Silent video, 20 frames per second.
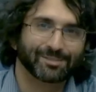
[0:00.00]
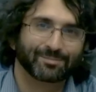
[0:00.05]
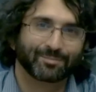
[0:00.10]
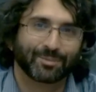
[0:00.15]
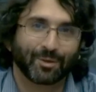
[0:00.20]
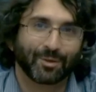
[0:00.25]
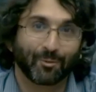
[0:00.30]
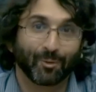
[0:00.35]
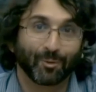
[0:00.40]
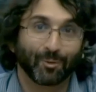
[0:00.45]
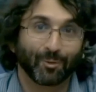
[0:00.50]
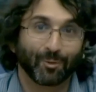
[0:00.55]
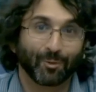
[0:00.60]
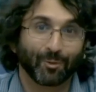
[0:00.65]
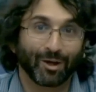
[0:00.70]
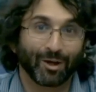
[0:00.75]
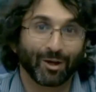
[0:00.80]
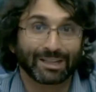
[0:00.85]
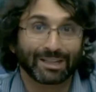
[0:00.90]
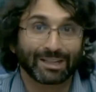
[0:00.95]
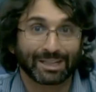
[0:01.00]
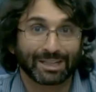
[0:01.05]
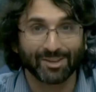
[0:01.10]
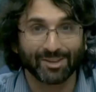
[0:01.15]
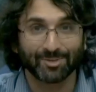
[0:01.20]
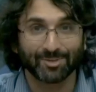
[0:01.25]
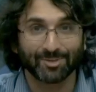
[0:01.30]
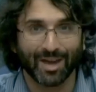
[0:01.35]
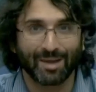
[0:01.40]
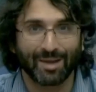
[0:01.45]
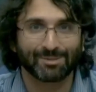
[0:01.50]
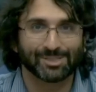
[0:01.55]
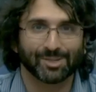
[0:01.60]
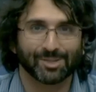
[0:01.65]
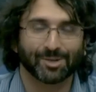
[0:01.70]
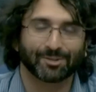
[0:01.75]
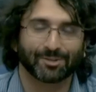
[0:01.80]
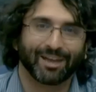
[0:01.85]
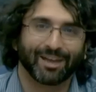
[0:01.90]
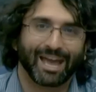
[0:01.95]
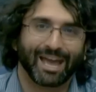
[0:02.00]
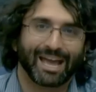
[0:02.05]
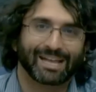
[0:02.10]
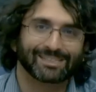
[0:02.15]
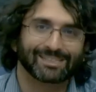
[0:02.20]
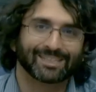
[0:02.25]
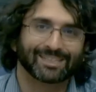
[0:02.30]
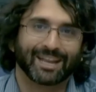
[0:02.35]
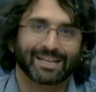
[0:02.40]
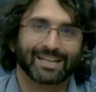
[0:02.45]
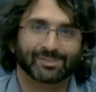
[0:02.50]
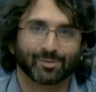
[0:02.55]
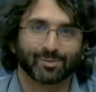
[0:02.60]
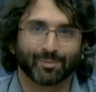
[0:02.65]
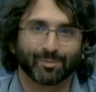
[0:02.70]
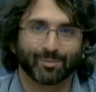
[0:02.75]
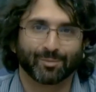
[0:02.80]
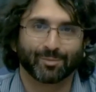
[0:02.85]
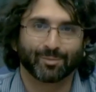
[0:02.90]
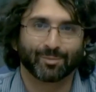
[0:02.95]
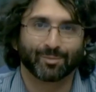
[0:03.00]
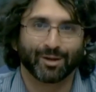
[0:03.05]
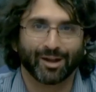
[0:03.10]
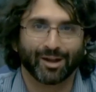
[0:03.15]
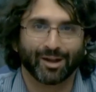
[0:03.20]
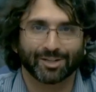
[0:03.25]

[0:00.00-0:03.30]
Welcome to our brand new episode of Ask an Astrobiologist,